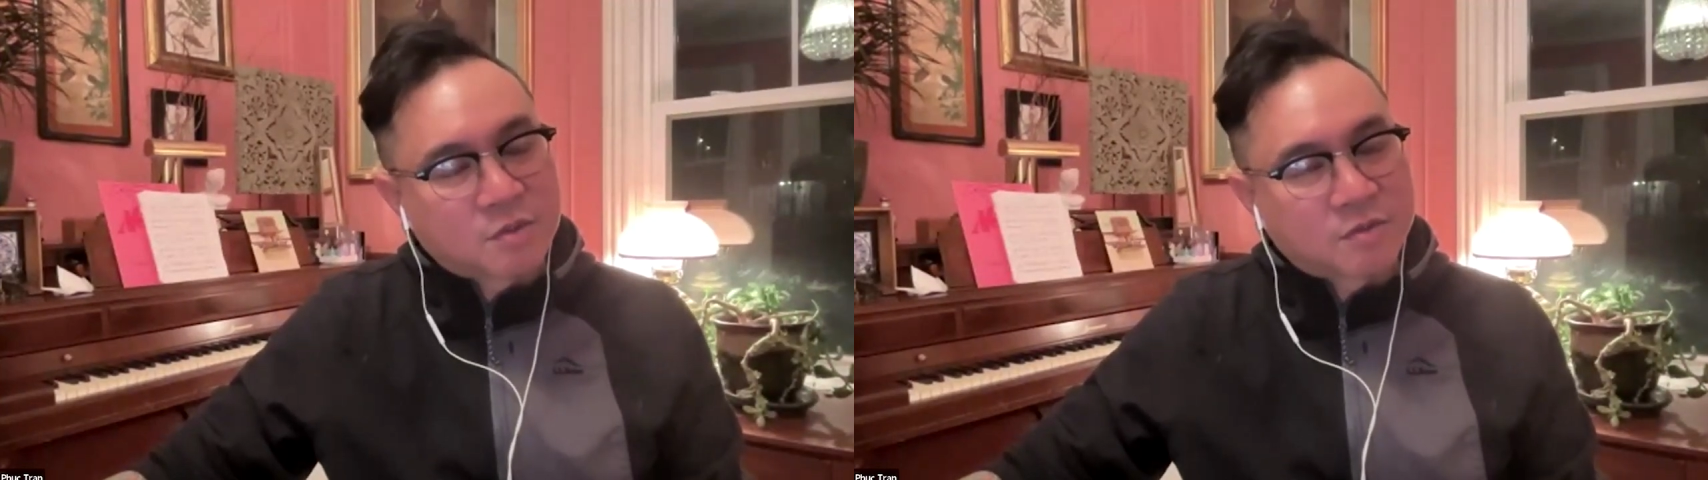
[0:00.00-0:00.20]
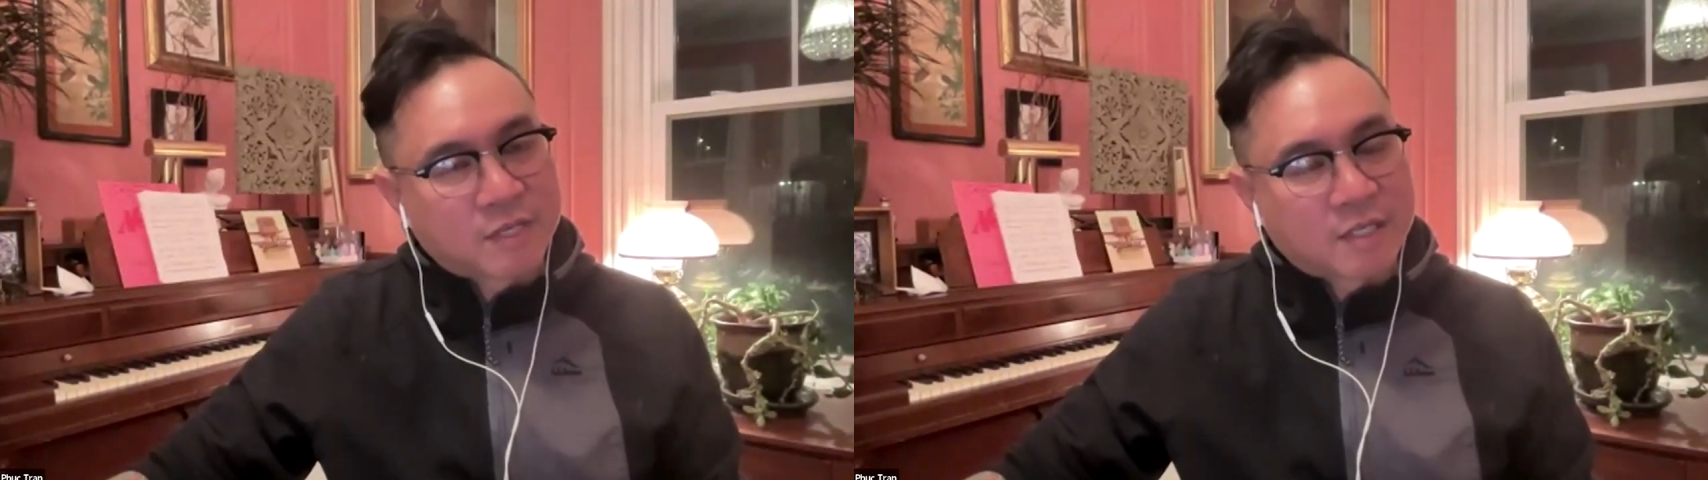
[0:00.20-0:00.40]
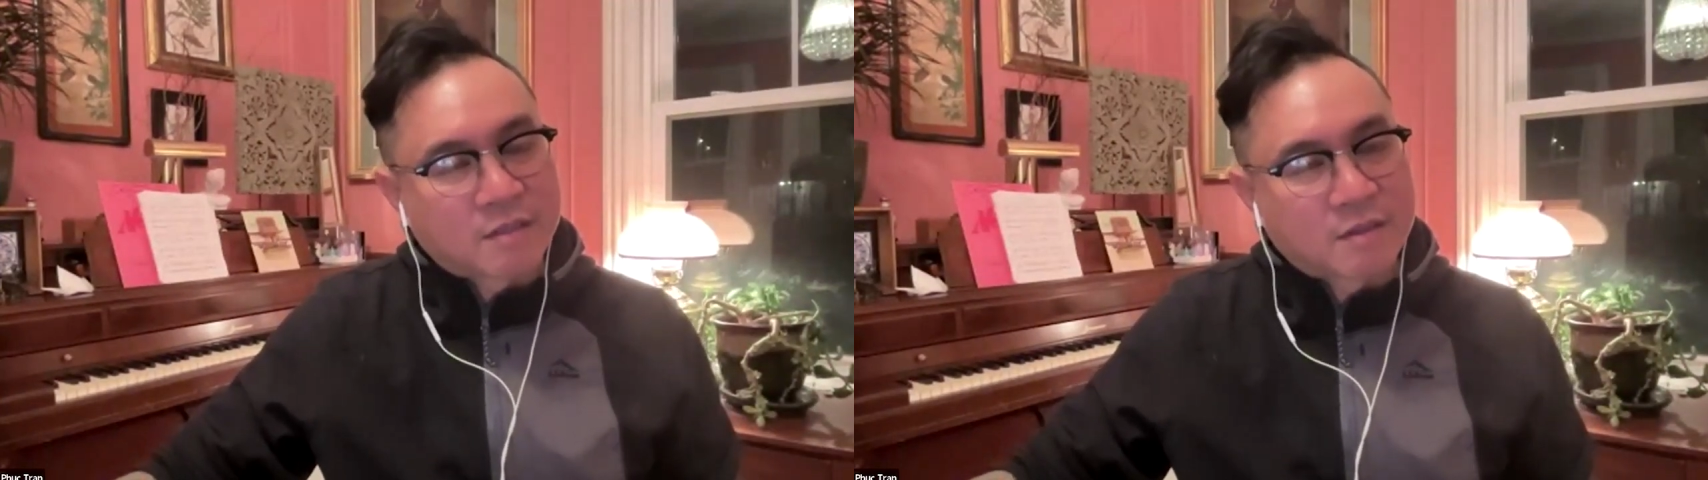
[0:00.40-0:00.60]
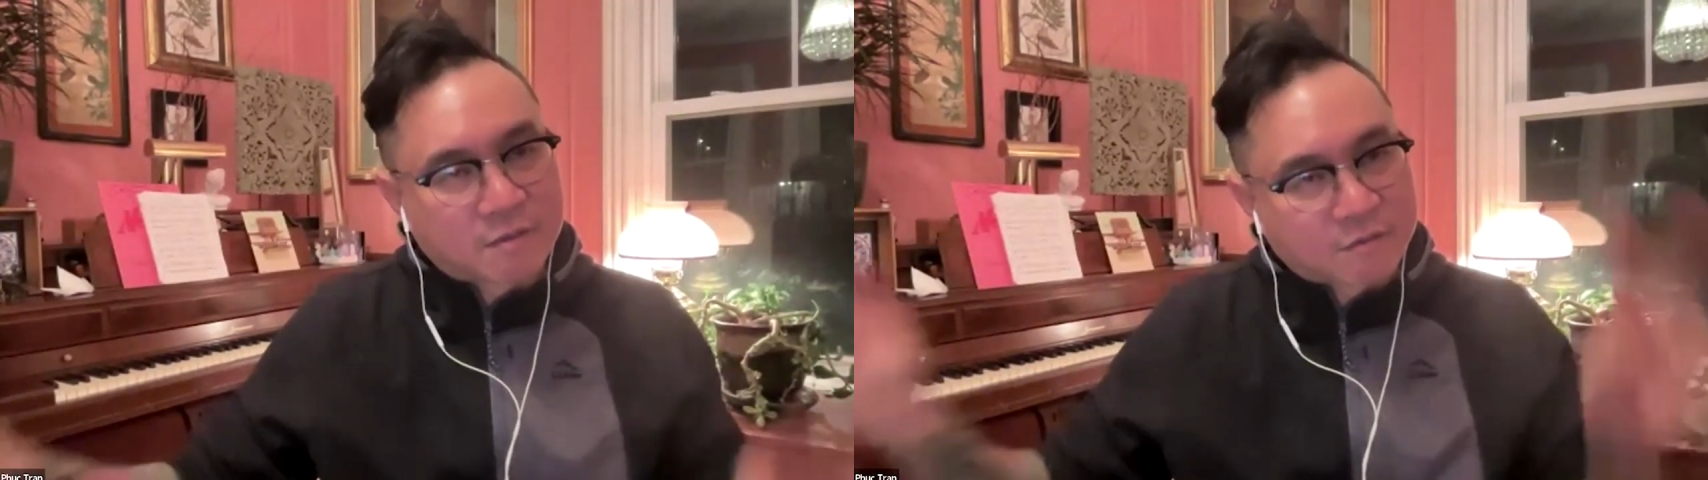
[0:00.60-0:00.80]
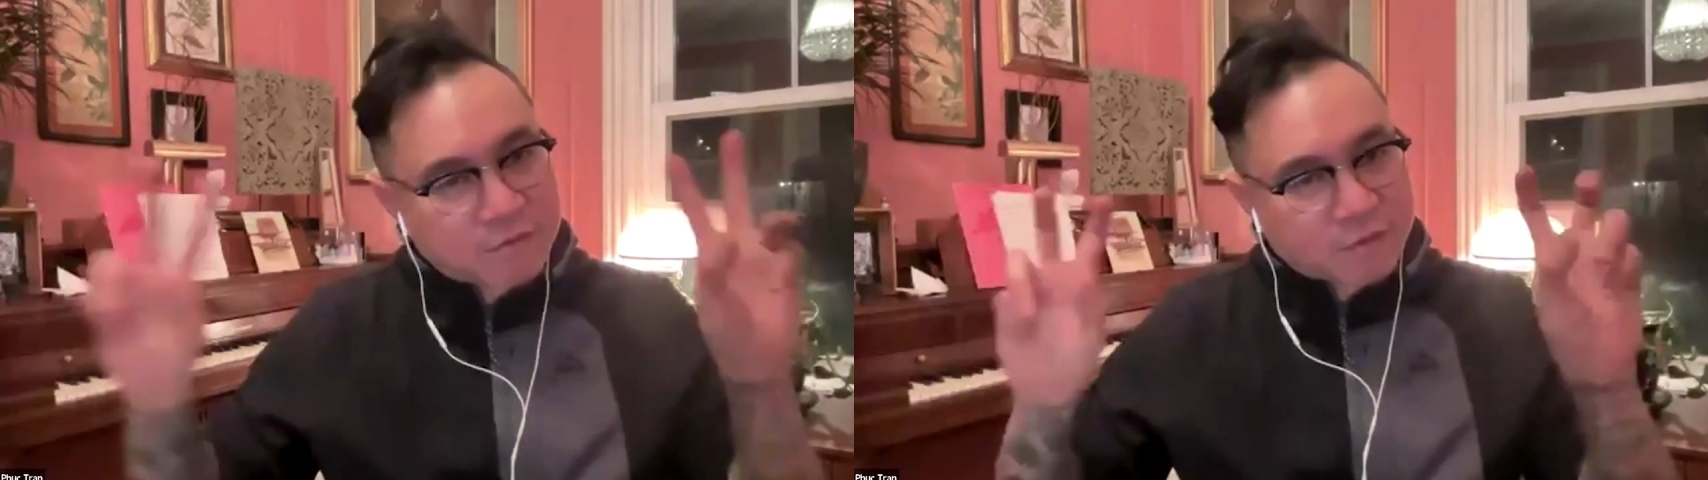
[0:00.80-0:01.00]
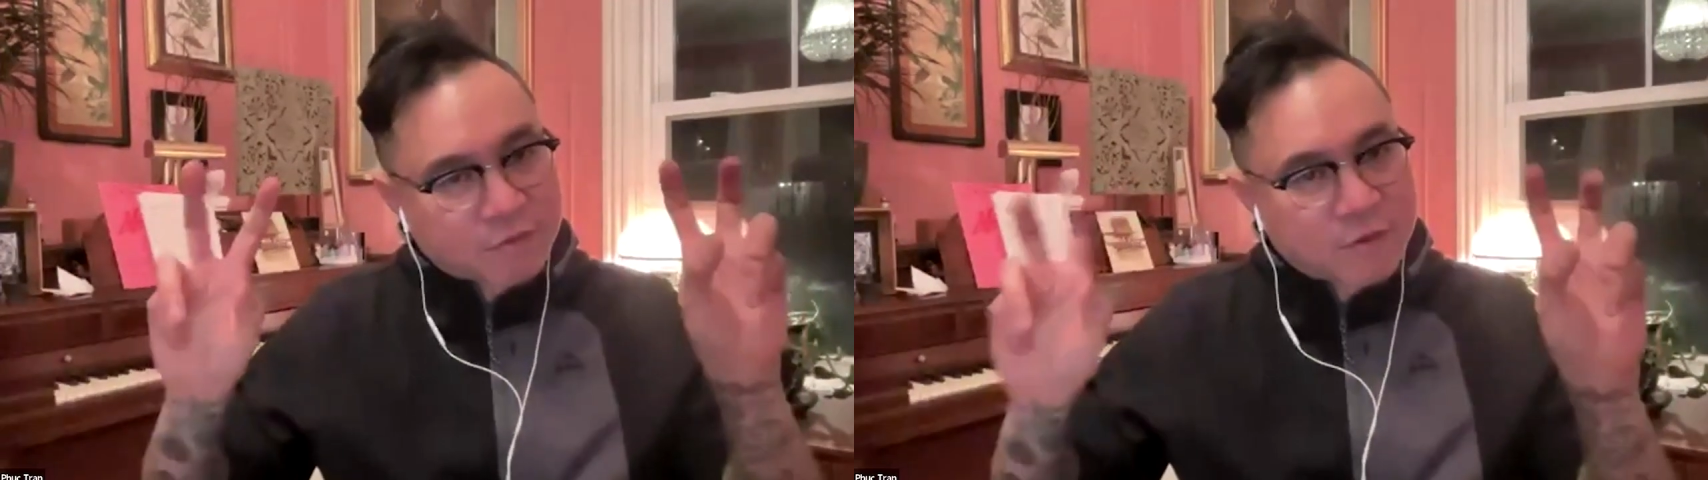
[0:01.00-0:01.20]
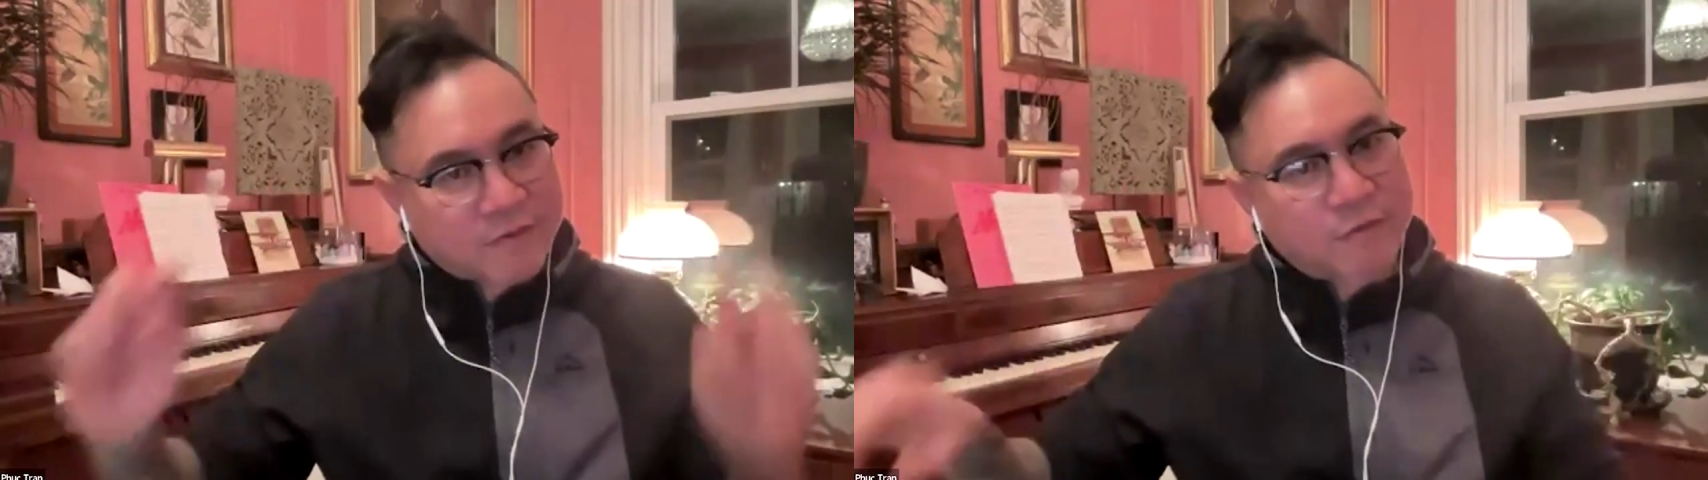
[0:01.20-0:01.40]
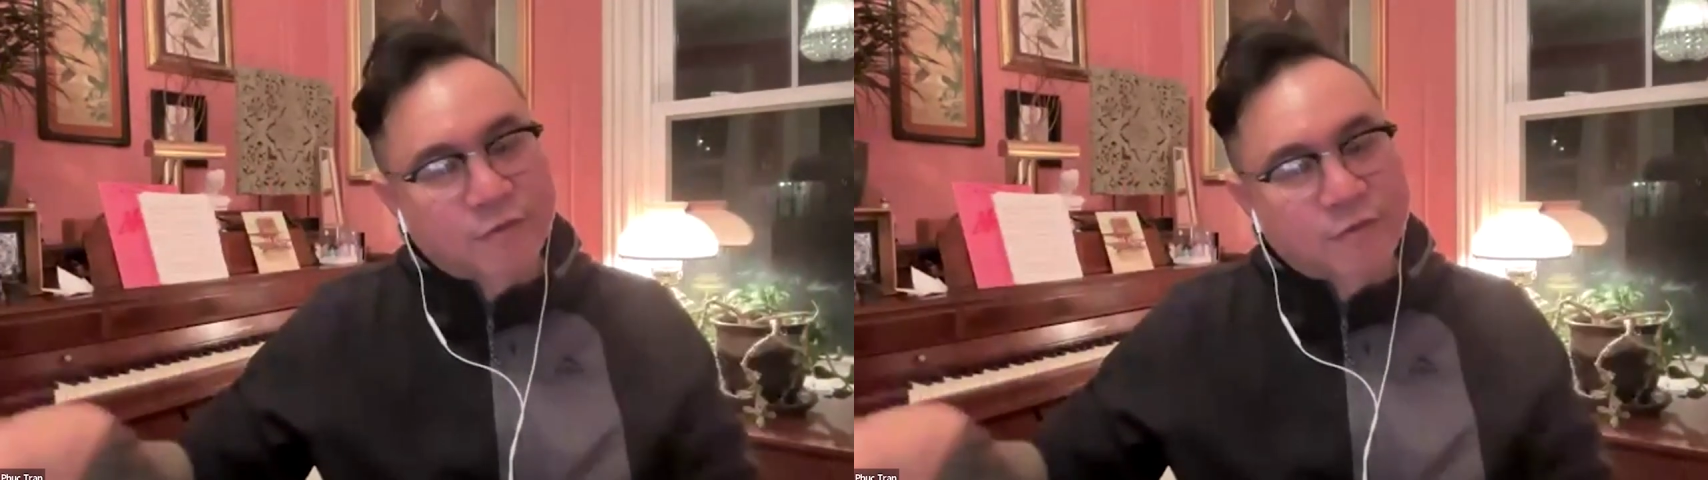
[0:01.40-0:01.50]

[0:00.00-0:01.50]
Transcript: sort of like the the forever